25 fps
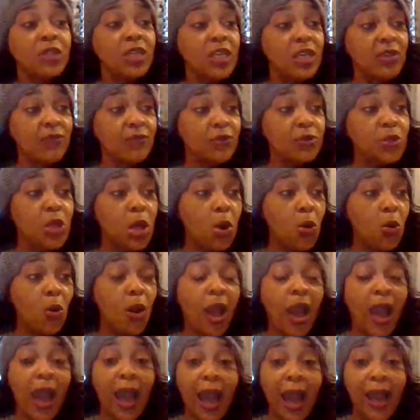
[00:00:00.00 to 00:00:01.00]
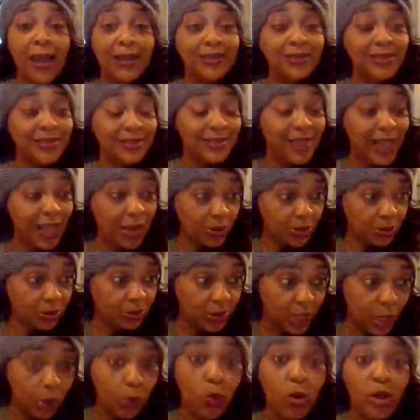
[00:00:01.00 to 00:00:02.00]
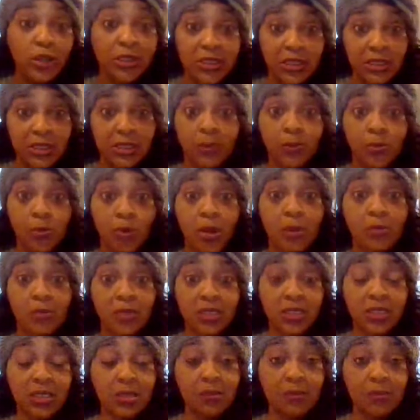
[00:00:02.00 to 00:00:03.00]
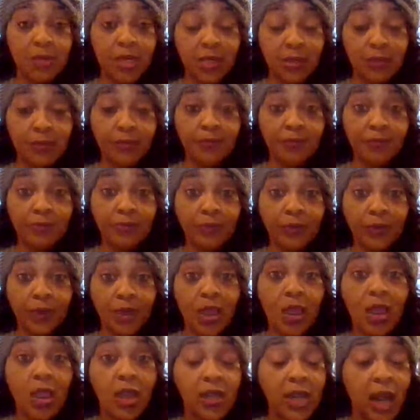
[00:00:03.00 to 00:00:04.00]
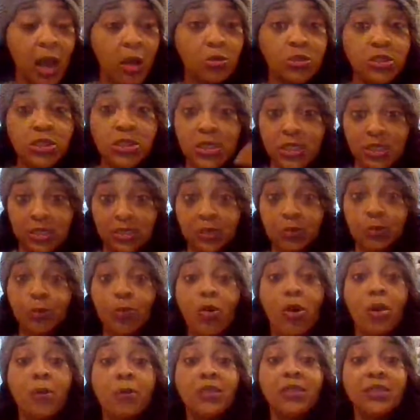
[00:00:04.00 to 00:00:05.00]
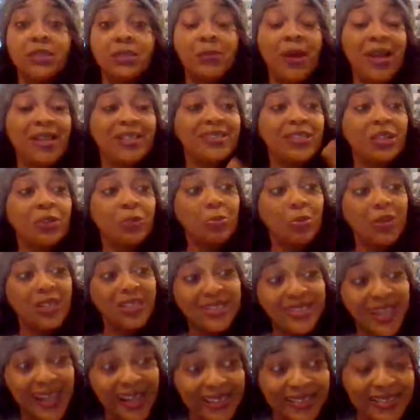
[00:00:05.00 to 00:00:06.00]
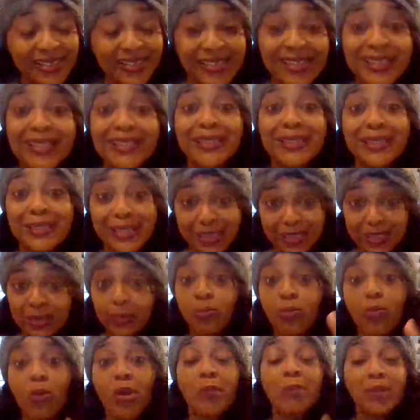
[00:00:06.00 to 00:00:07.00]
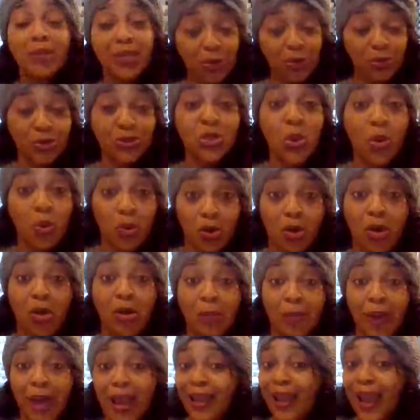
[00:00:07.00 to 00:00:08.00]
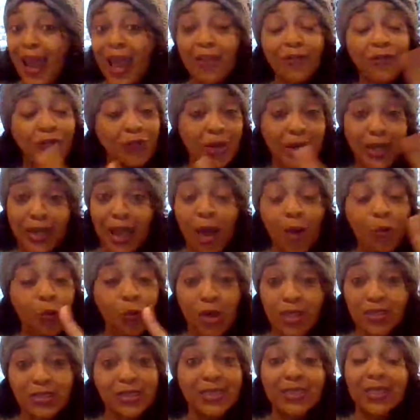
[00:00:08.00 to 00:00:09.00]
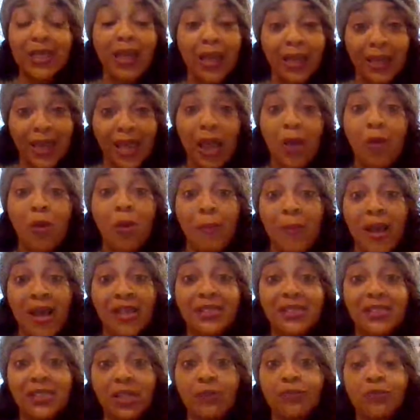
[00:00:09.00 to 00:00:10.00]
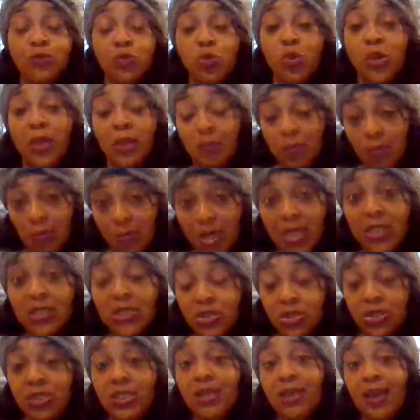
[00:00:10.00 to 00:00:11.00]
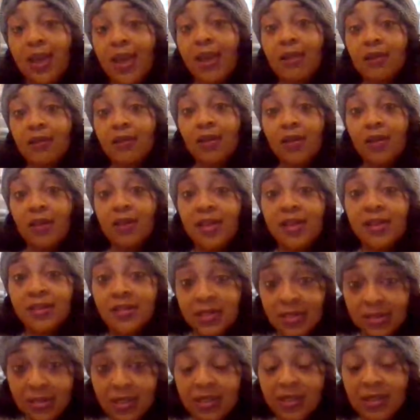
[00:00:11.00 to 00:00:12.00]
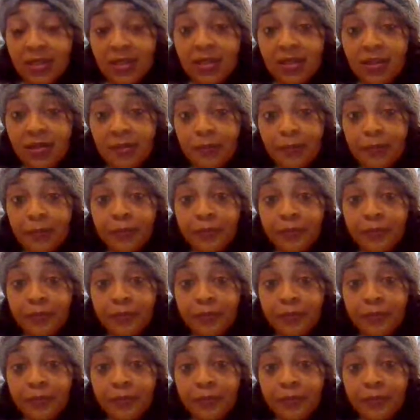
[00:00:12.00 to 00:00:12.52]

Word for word: Even though I they, they were a disappointment to me, and I was a disappointment to myself because I seen the disappointment that was going on in my life, and I wasn't allowing myself to admit to that and see it.